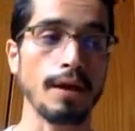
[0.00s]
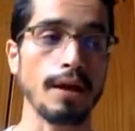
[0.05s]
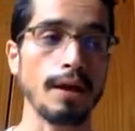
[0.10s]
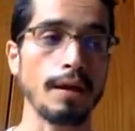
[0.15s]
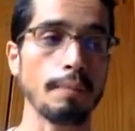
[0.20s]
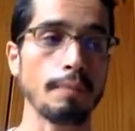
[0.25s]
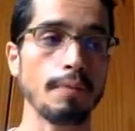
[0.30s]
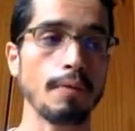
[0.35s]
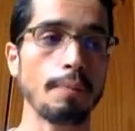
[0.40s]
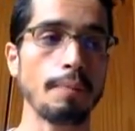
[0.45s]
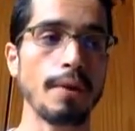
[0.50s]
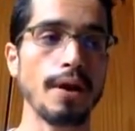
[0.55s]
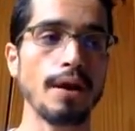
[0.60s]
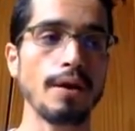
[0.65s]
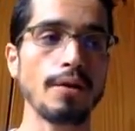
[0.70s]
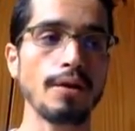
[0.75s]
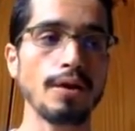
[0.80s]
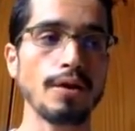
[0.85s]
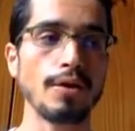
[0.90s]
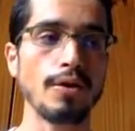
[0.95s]

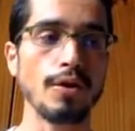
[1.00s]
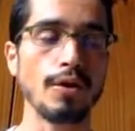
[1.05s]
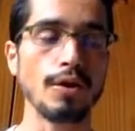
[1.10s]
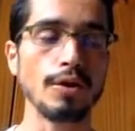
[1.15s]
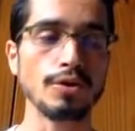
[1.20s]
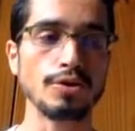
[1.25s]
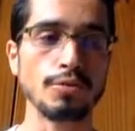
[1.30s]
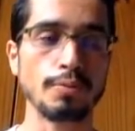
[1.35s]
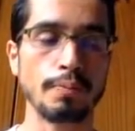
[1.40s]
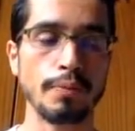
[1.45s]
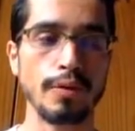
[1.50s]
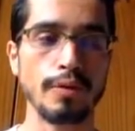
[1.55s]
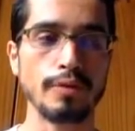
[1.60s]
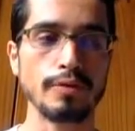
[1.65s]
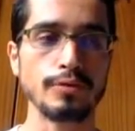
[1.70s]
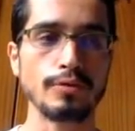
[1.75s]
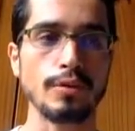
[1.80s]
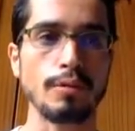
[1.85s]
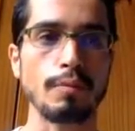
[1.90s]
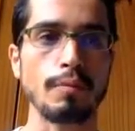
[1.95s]
preparing your
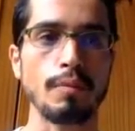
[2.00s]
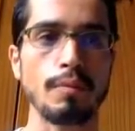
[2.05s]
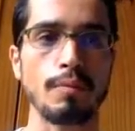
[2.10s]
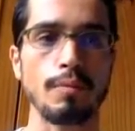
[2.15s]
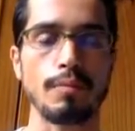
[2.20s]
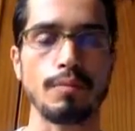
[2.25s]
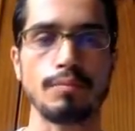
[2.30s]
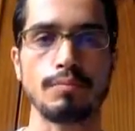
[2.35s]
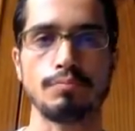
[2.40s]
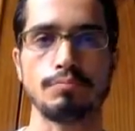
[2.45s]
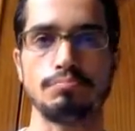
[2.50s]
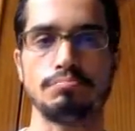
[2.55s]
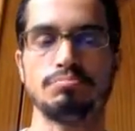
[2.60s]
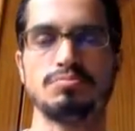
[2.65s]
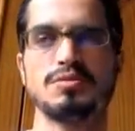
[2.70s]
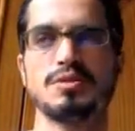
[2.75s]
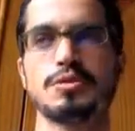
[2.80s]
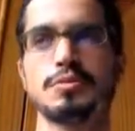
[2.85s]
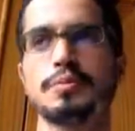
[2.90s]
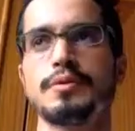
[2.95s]
spiritual
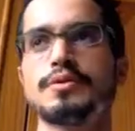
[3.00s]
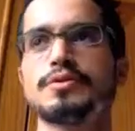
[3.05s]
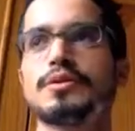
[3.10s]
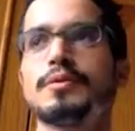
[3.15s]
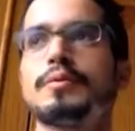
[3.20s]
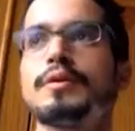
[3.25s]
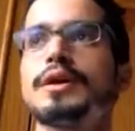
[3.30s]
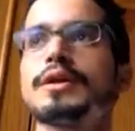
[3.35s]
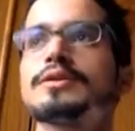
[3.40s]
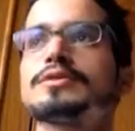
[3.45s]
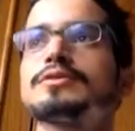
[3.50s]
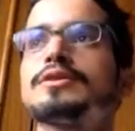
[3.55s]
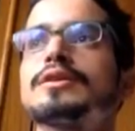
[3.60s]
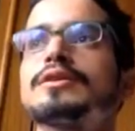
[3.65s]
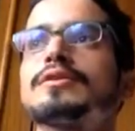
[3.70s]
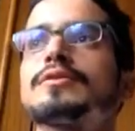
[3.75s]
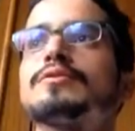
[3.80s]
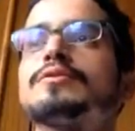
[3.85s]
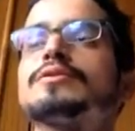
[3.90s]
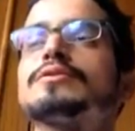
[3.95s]
body is not a
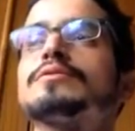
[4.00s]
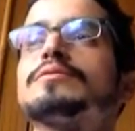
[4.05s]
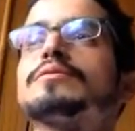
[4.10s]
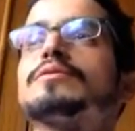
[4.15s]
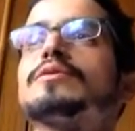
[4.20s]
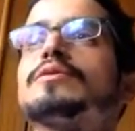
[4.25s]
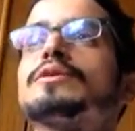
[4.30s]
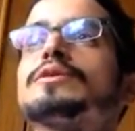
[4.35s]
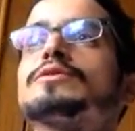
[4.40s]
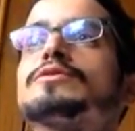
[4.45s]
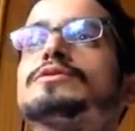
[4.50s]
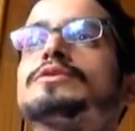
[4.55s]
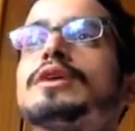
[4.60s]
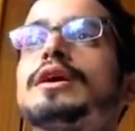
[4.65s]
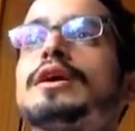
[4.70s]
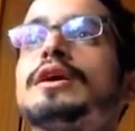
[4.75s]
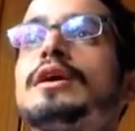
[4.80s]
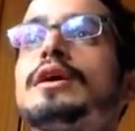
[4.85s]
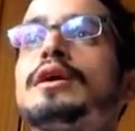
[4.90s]
good word to say.